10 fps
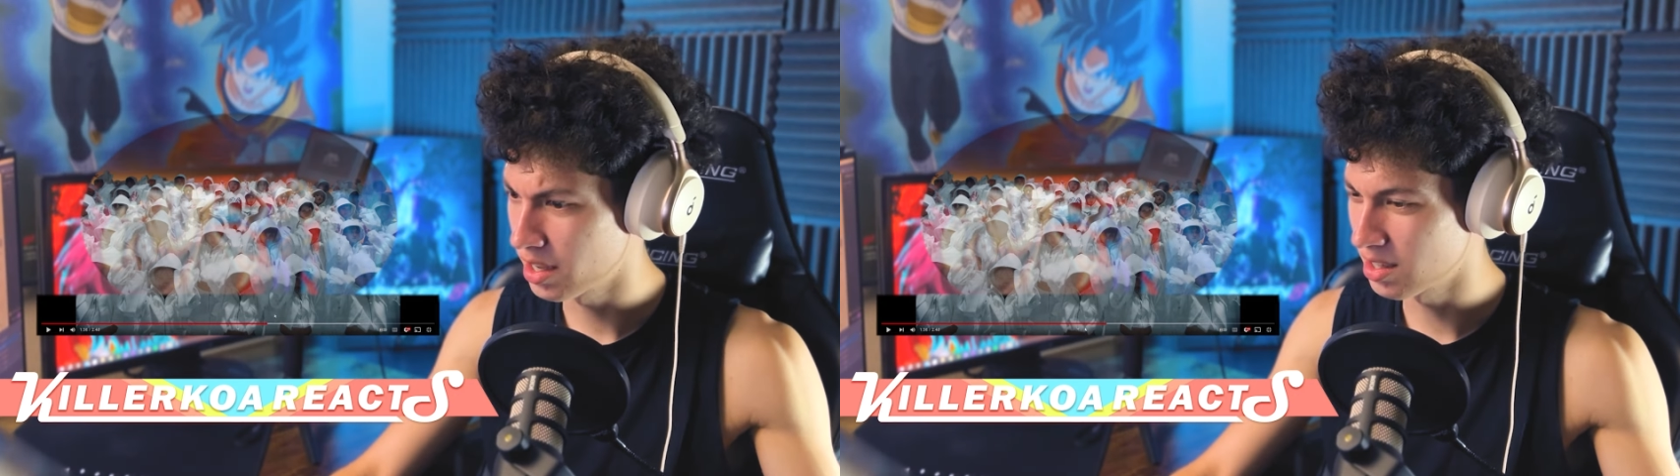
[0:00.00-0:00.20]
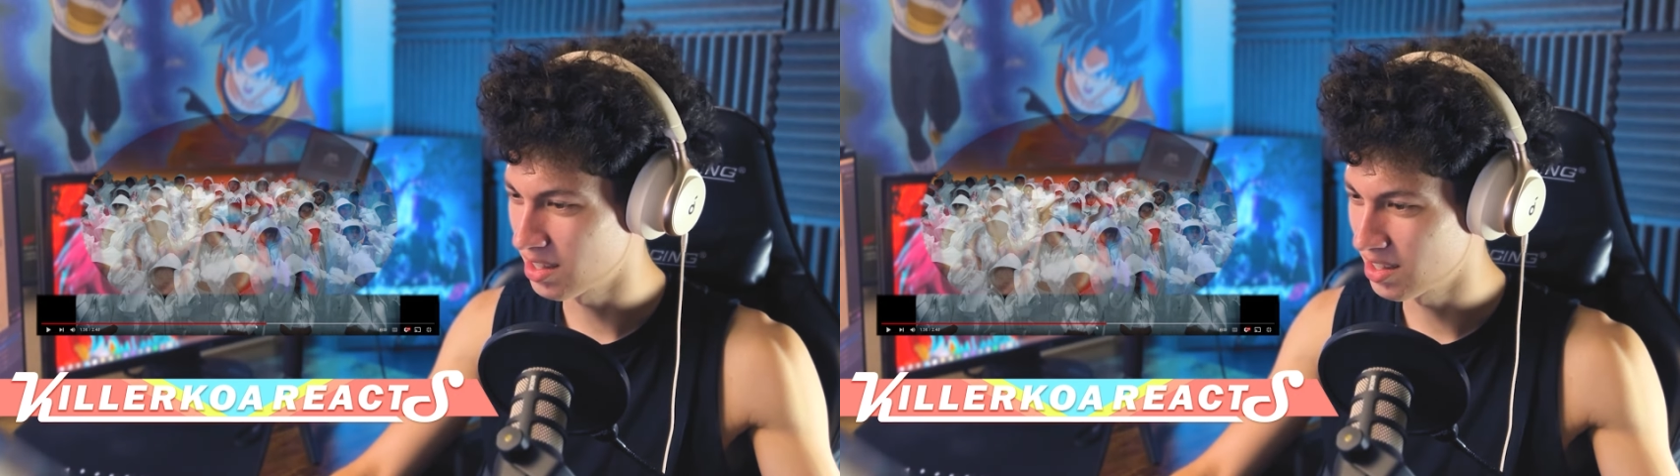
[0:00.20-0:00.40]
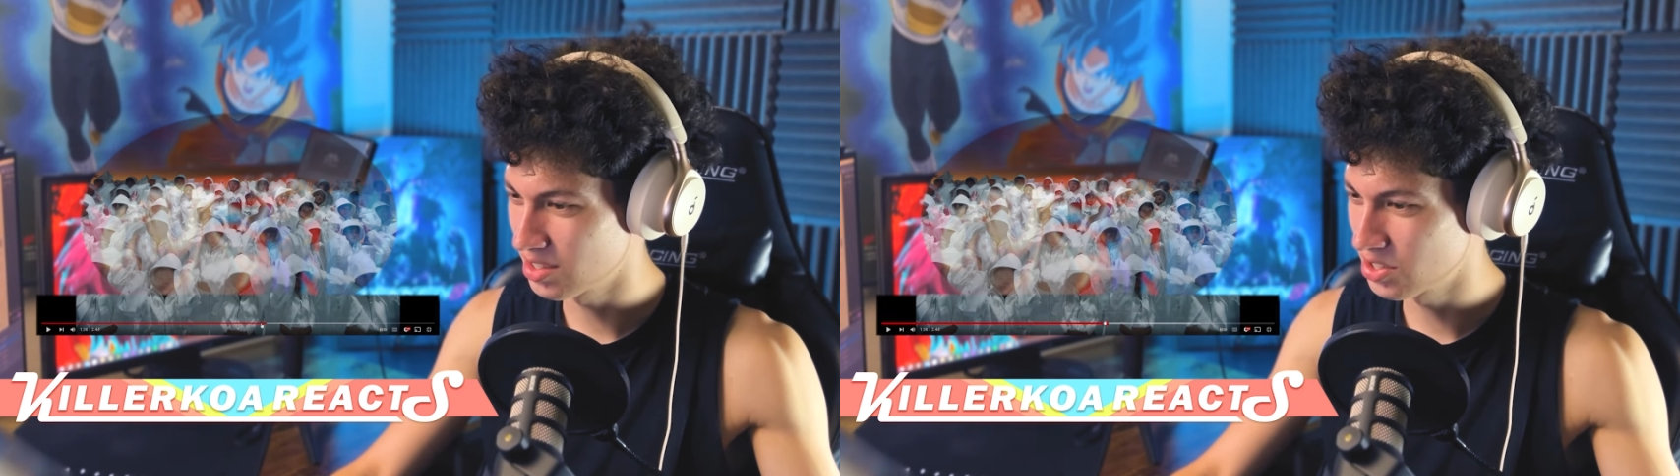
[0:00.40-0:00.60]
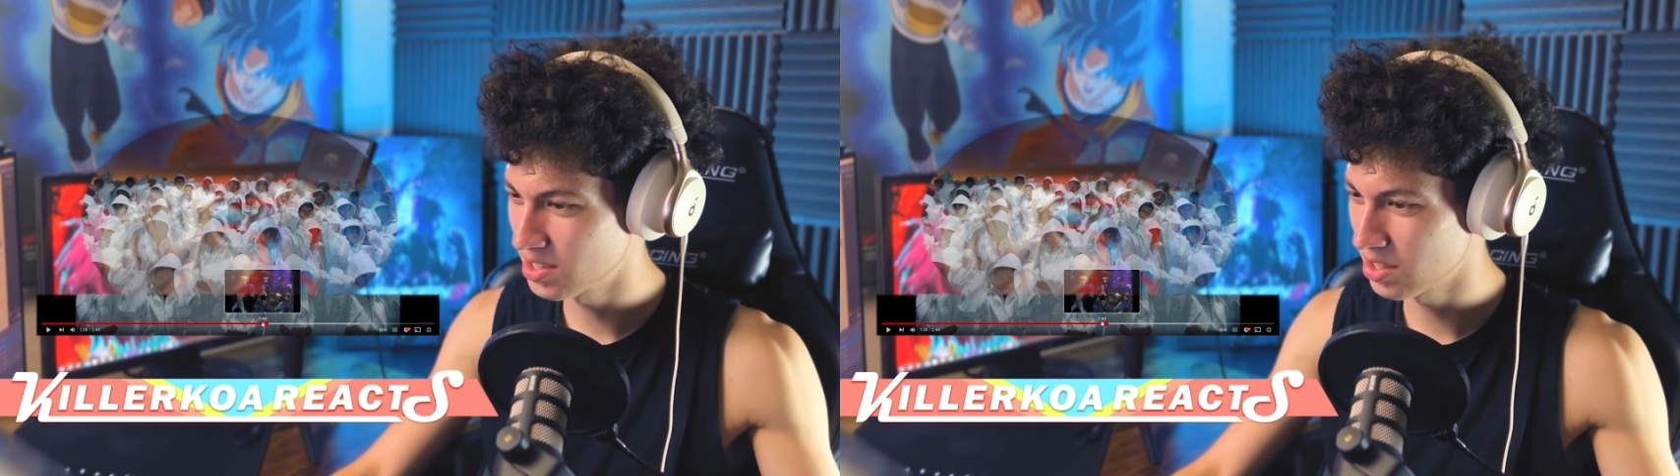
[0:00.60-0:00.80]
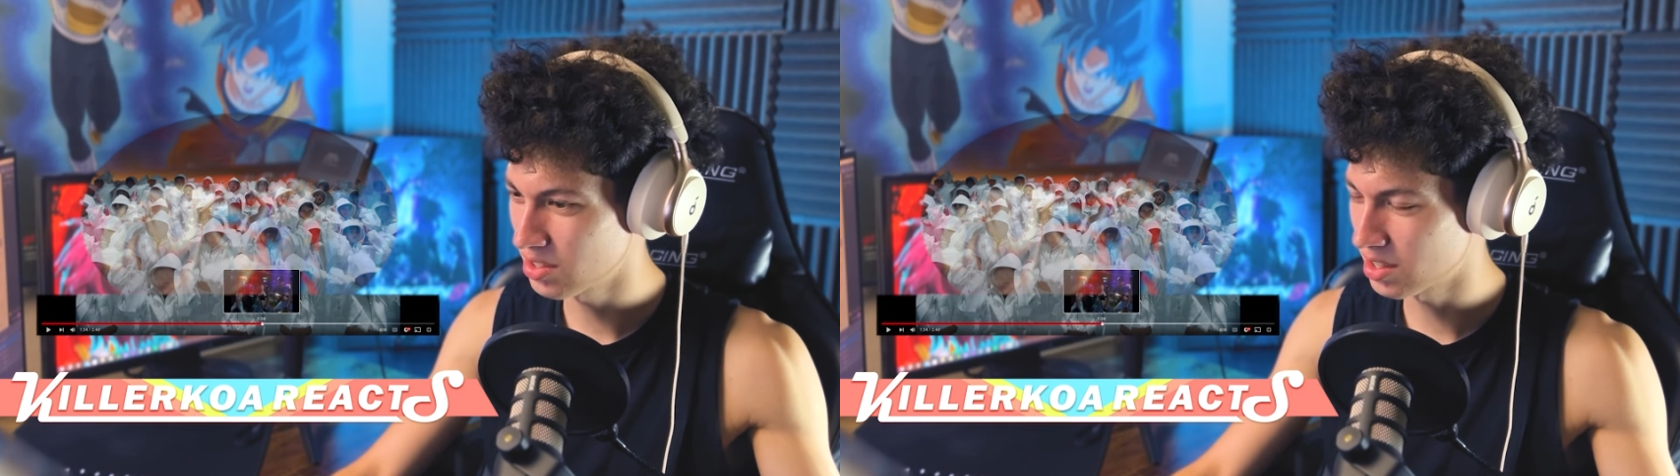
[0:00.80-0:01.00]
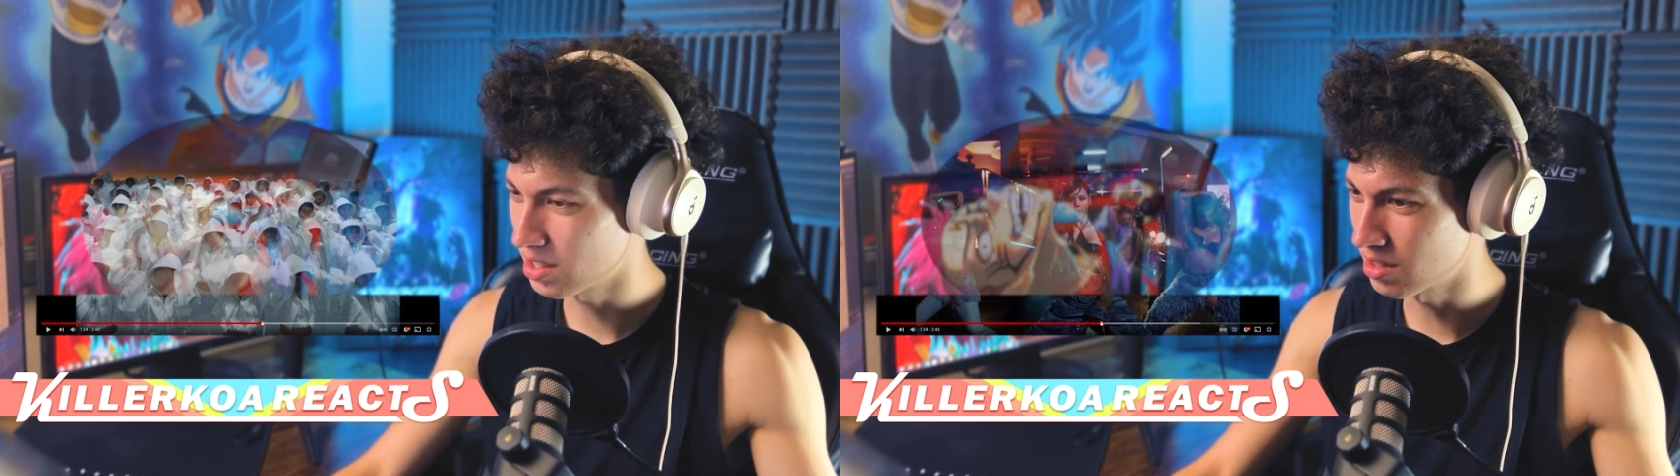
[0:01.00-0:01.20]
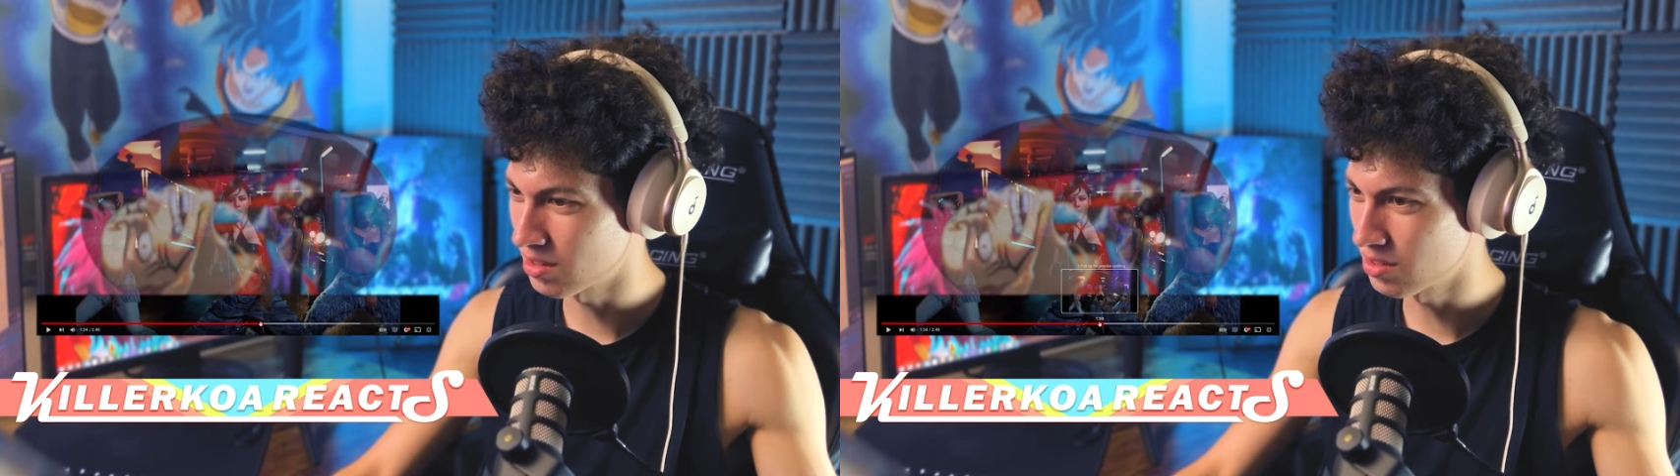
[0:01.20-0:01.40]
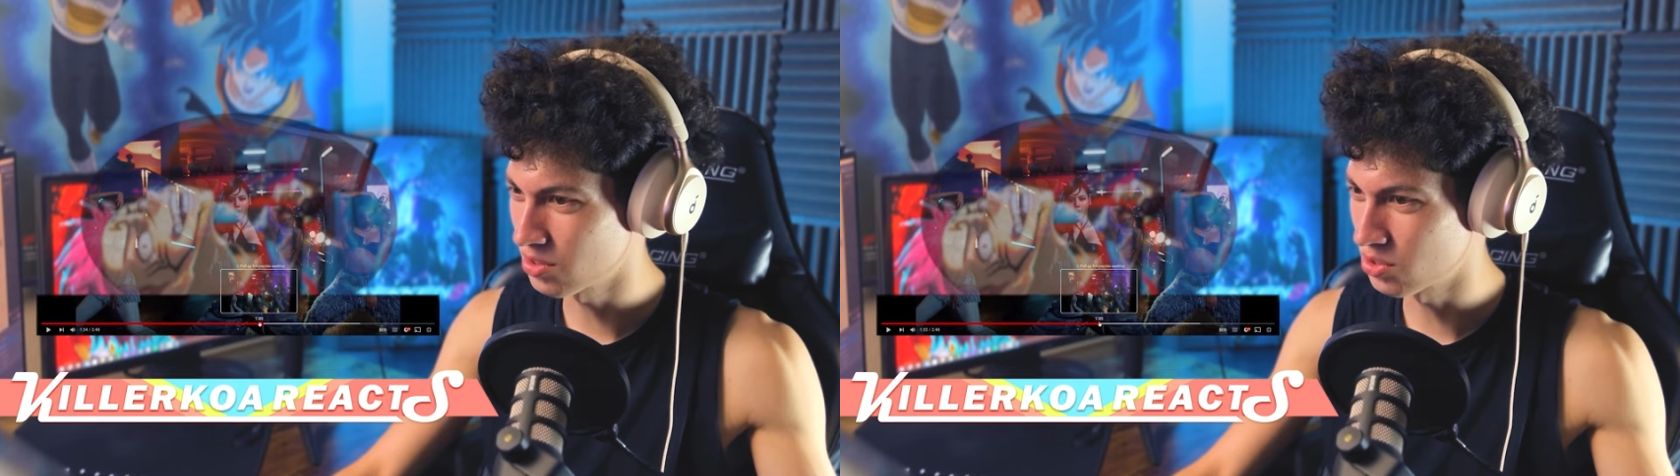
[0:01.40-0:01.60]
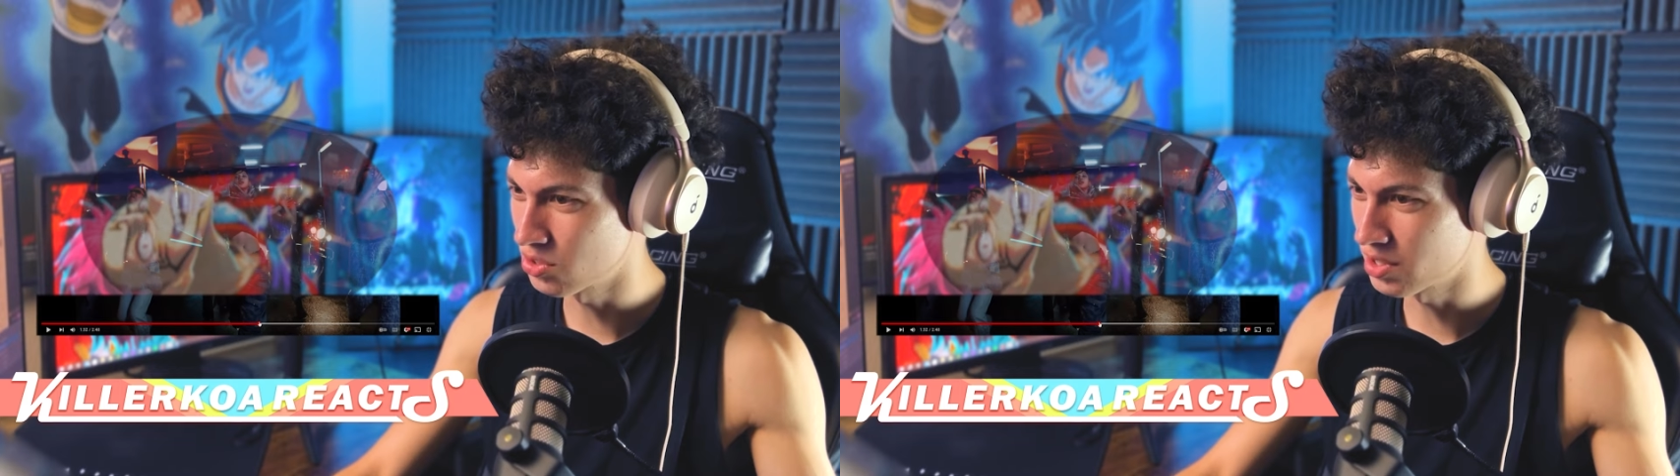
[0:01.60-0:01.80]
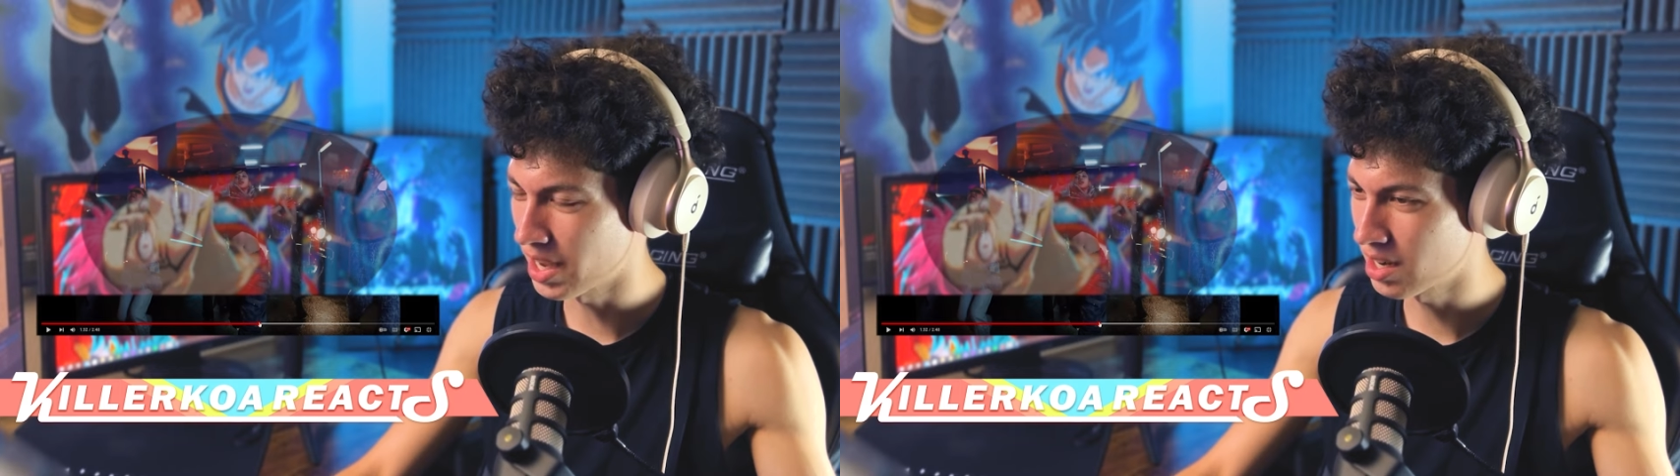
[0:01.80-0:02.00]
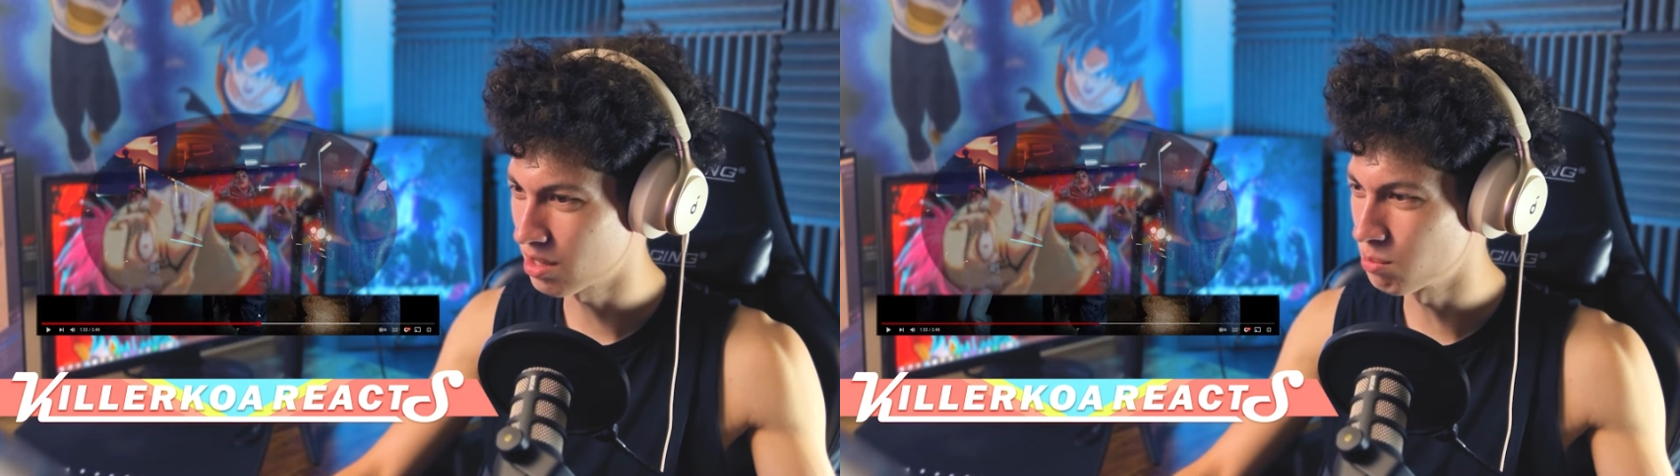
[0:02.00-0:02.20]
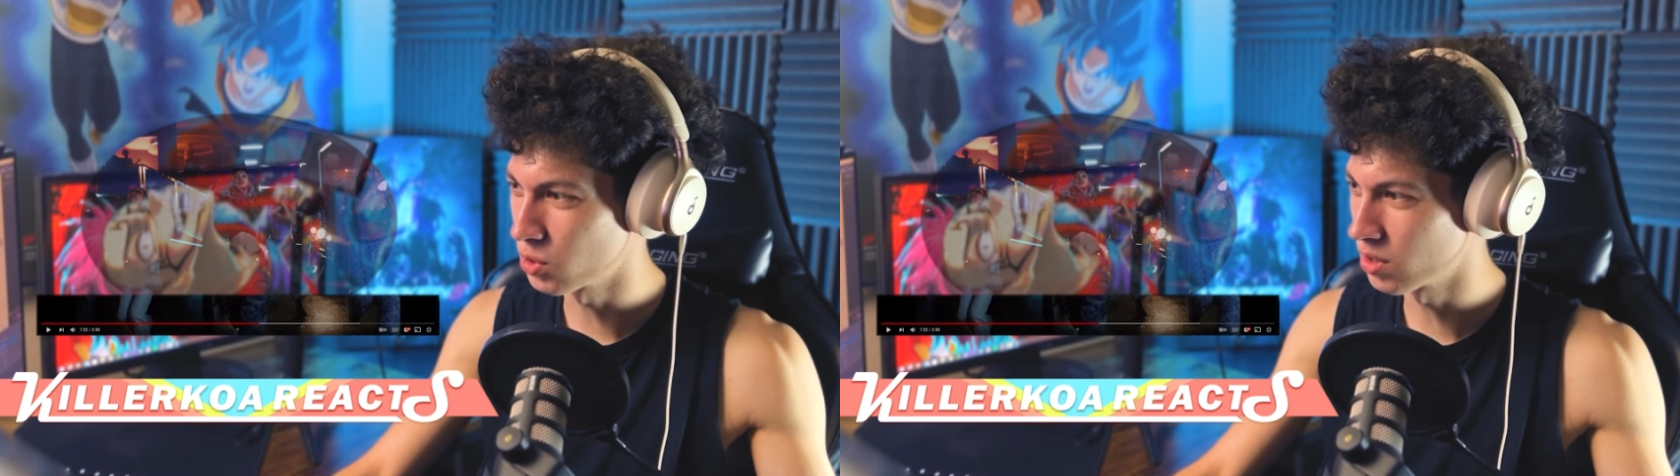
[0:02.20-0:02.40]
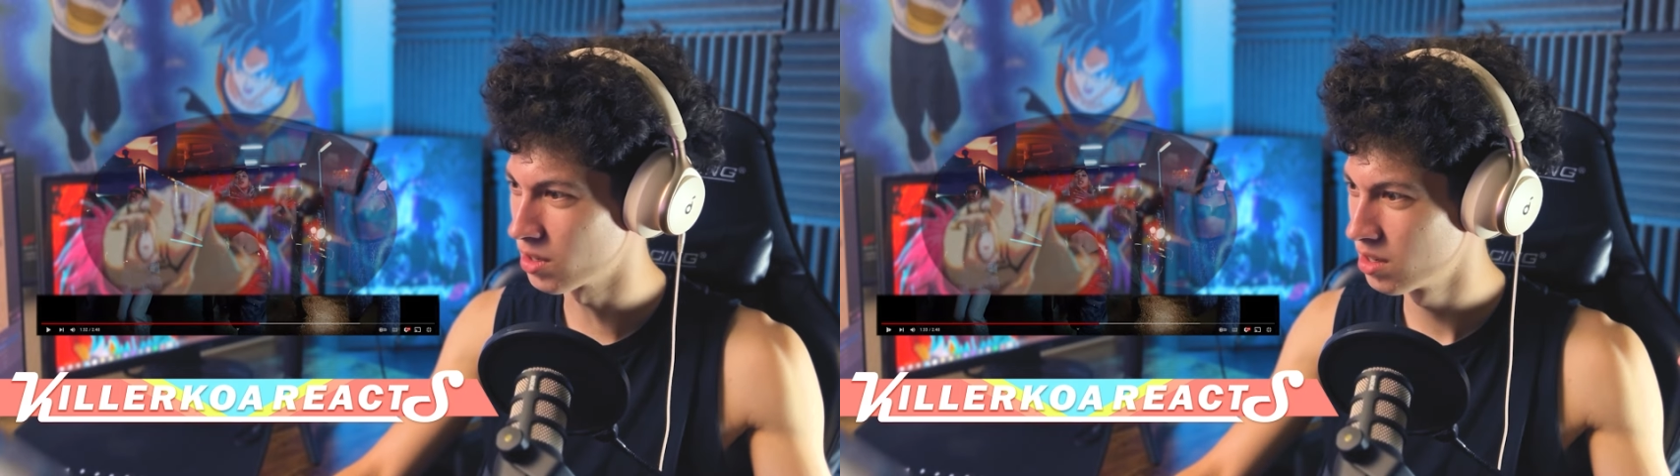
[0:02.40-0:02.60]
and it just sounds like they're just adding more.